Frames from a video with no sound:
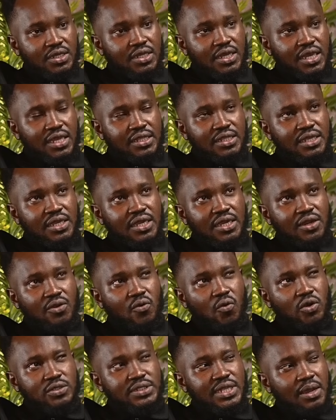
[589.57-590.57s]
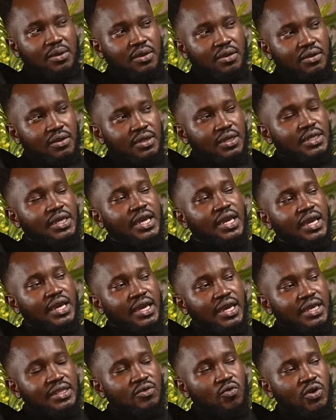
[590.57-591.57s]
and then
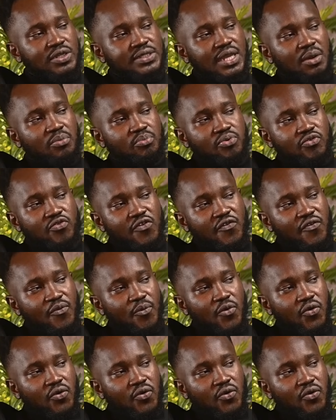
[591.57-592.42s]
water waterproof